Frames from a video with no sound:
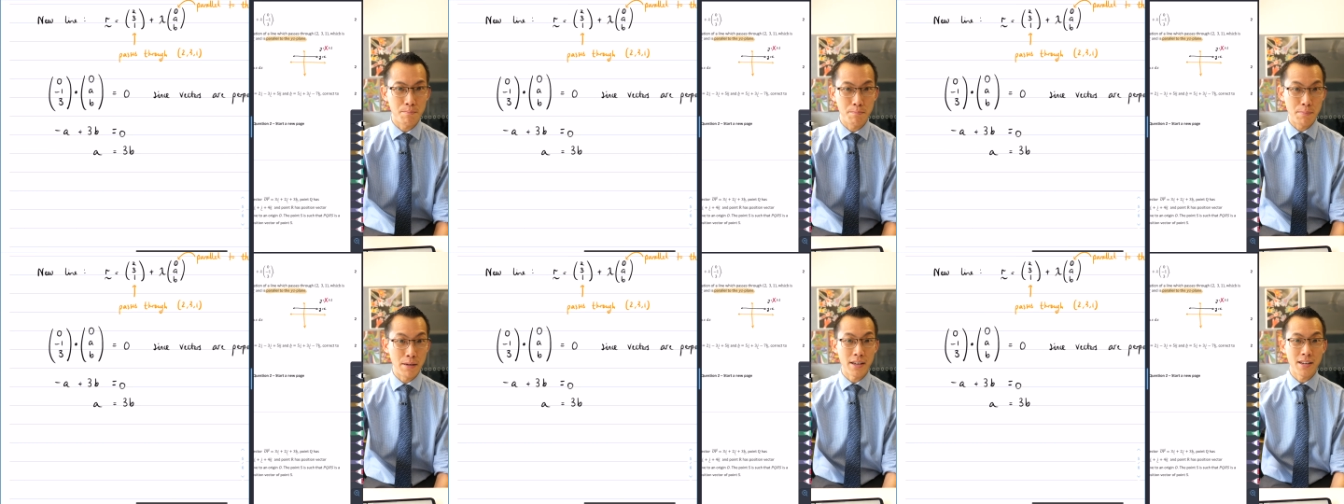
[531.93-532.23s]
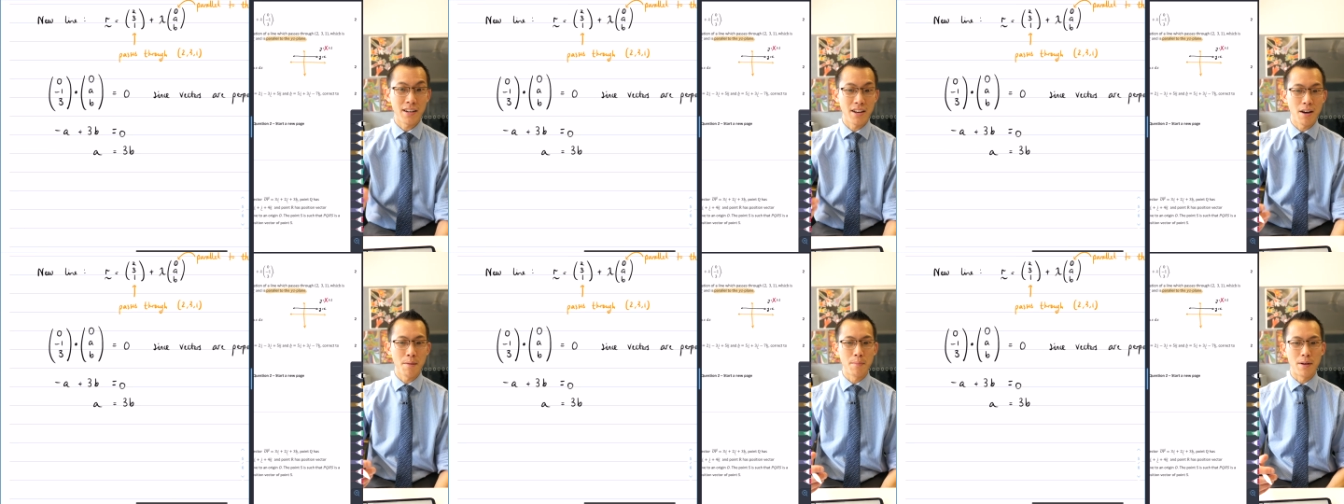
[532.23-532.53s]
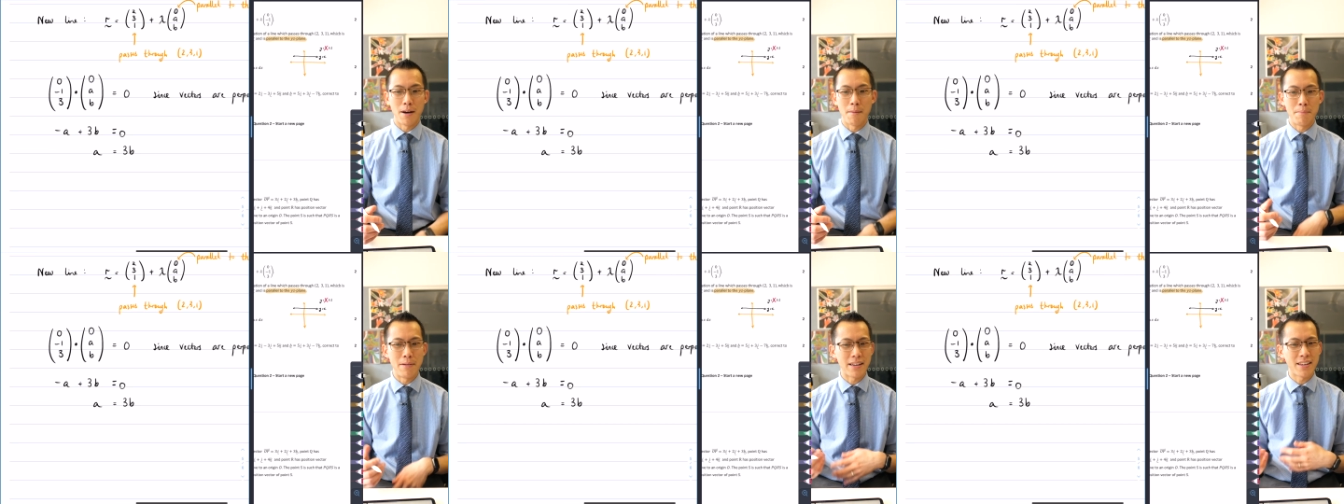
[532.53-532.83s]
pick a
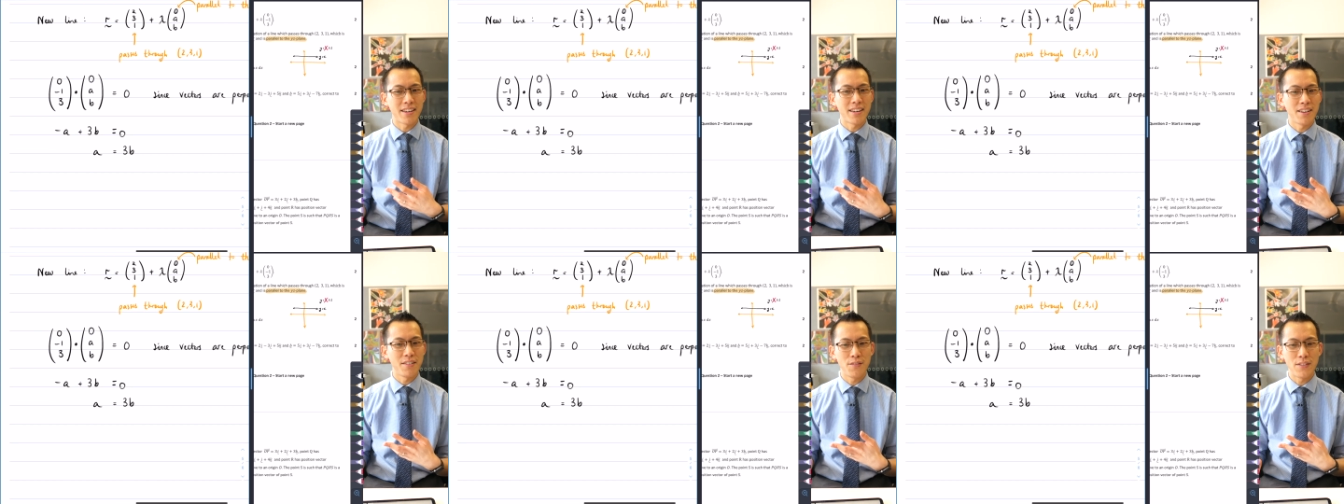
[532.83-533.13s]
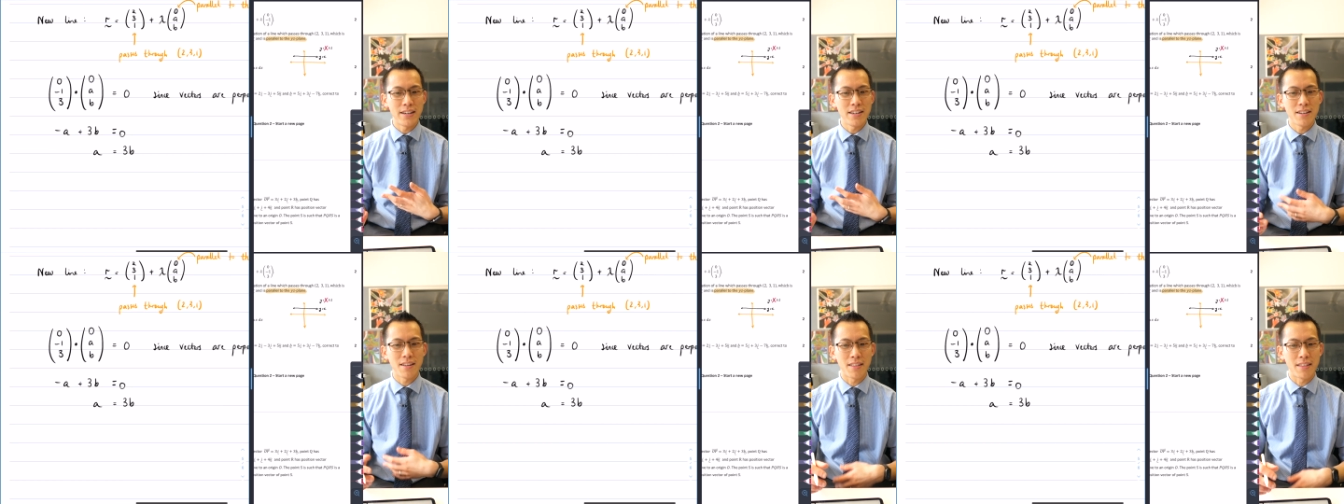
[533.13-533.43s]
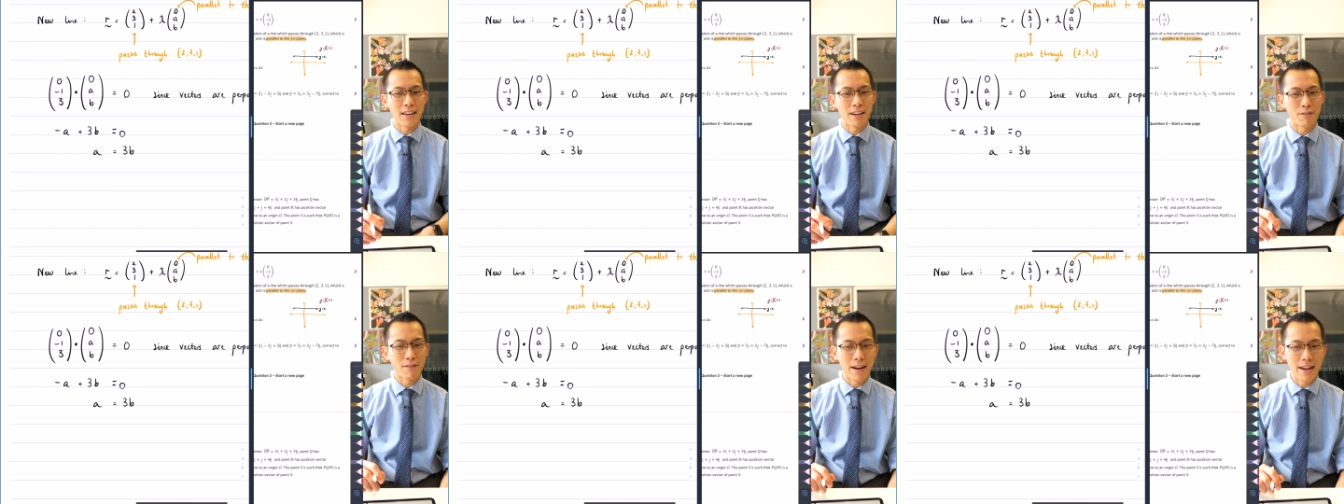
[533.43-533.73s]
number pick a convenient
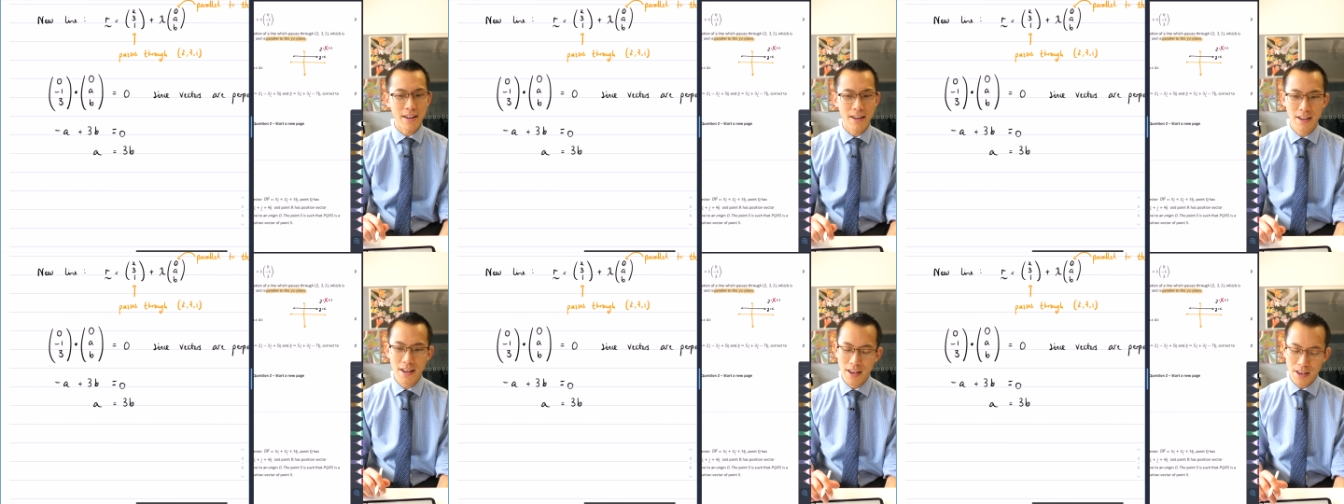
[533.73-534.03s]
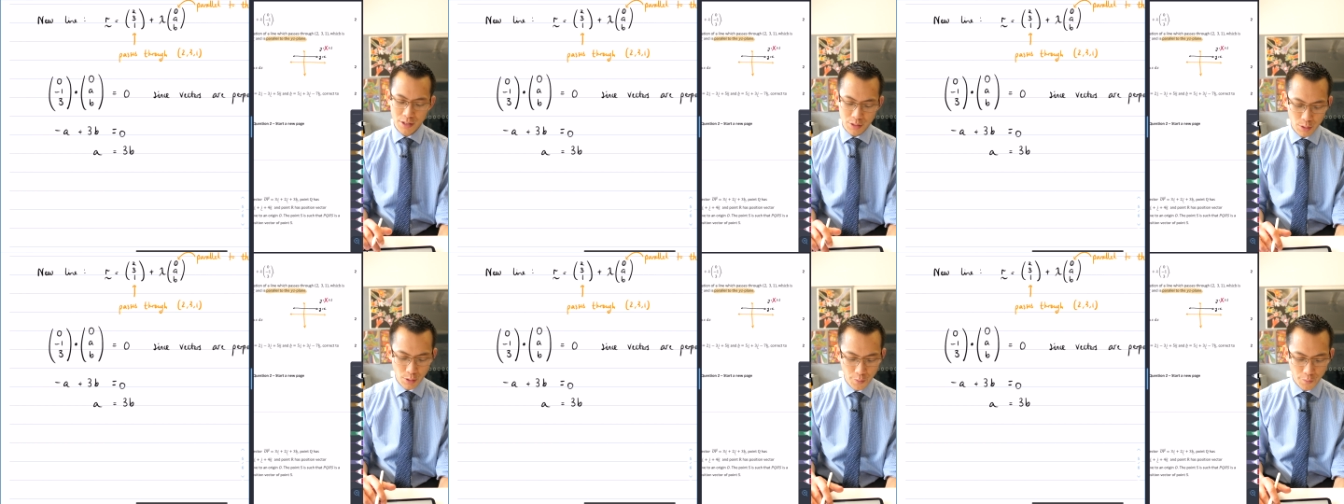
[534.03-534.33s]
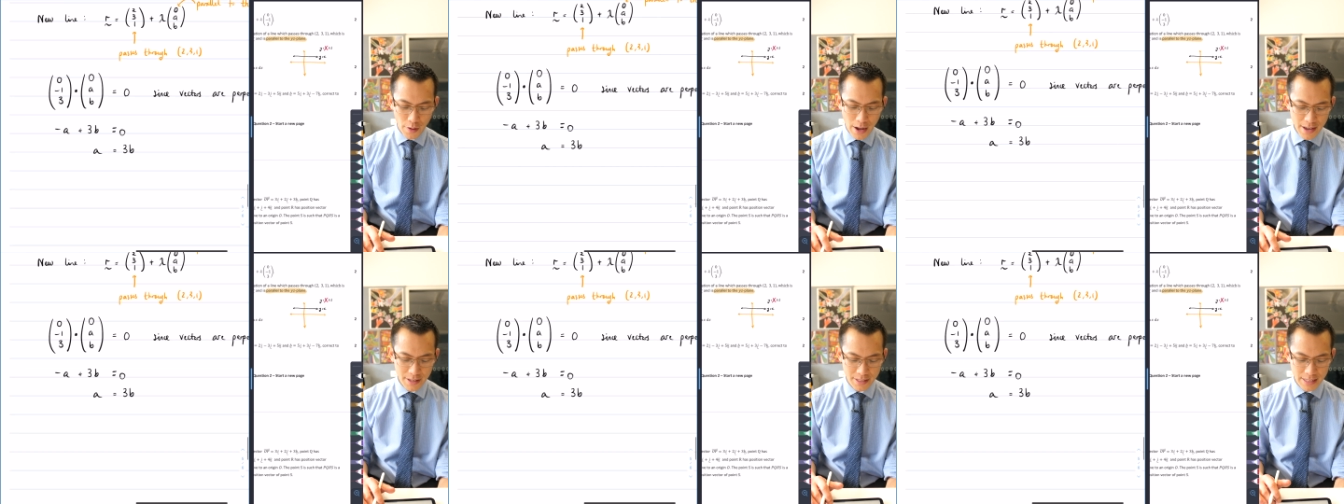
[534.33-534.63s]
thing right so
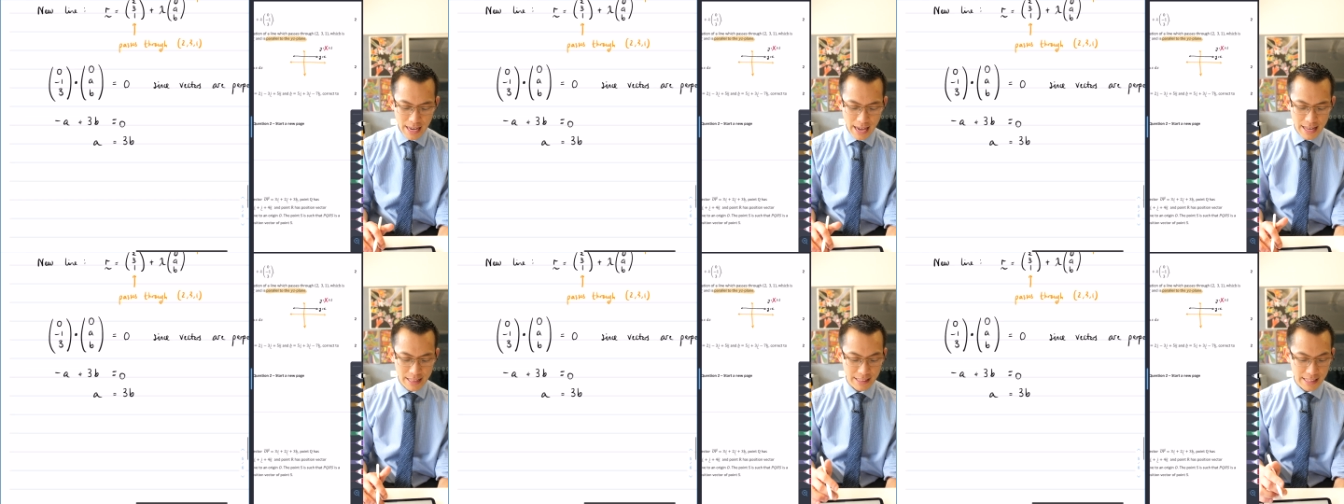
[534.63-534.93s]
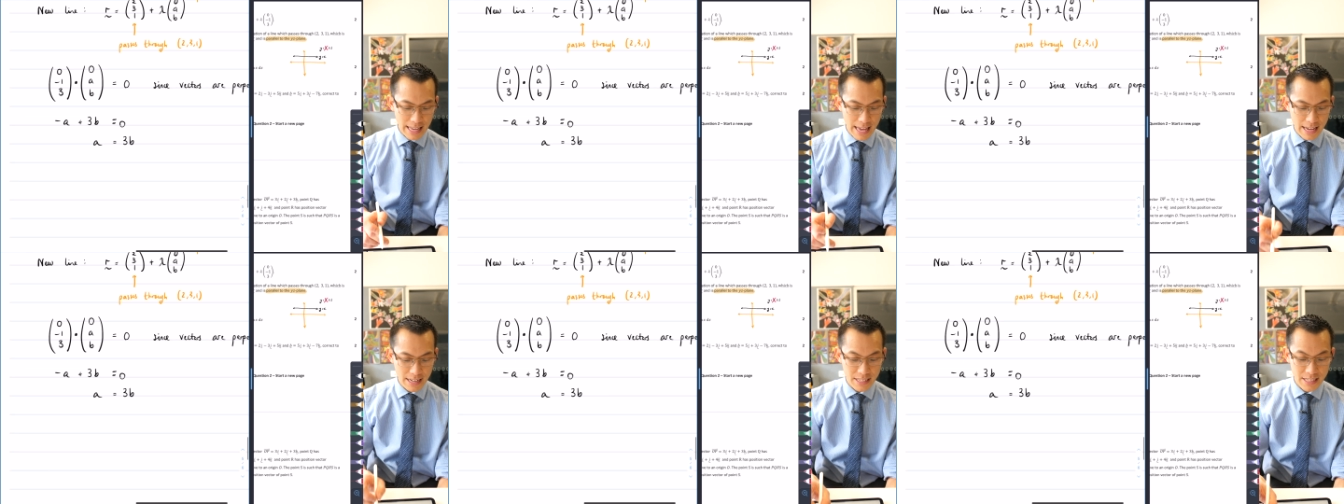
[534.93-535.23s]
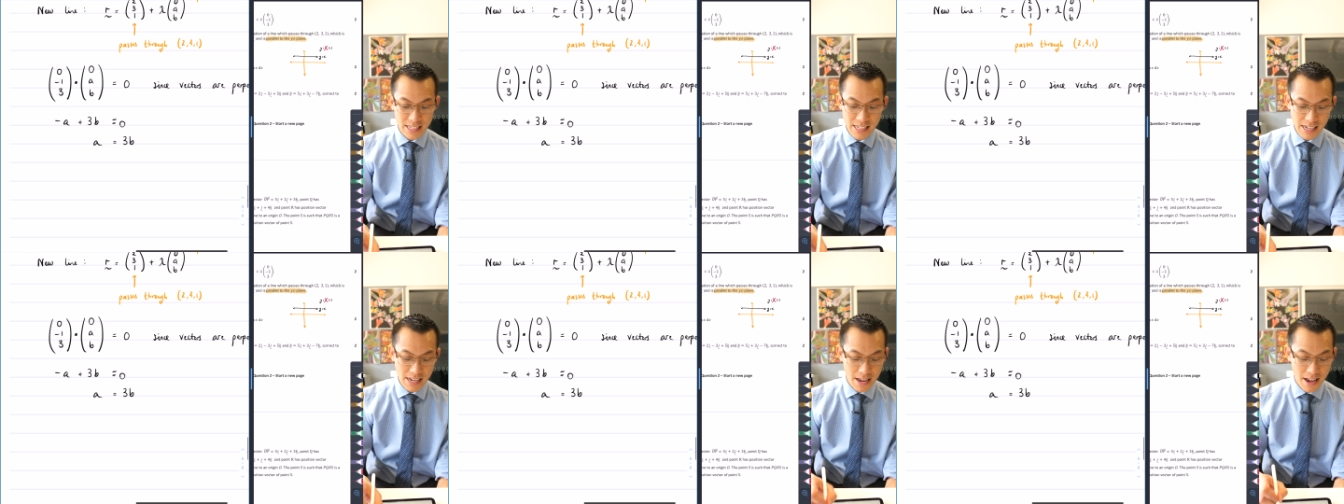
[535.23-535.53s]
if I say
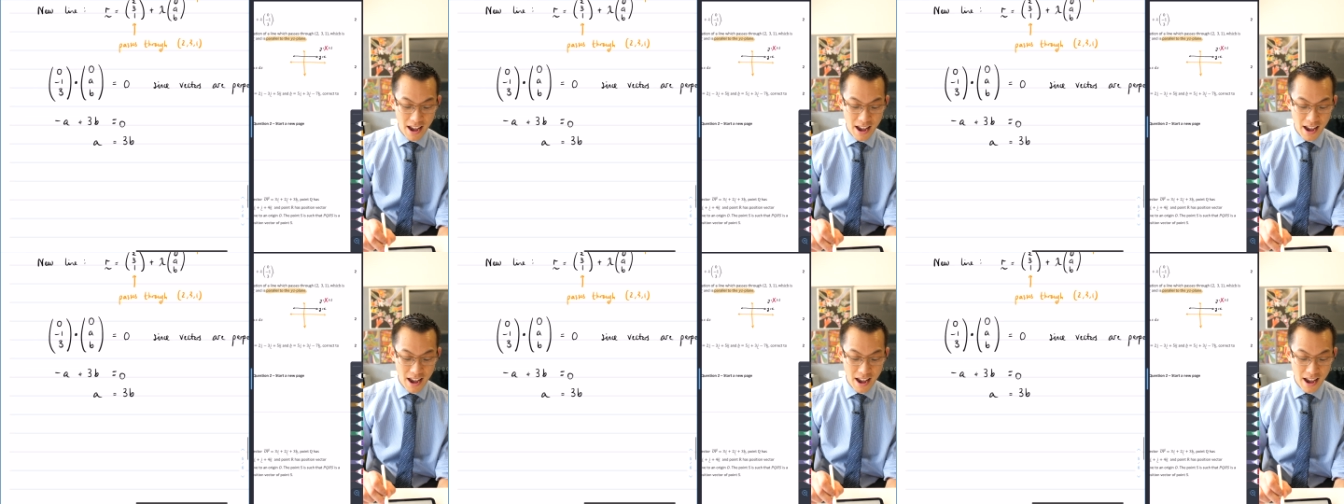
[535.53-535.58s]
let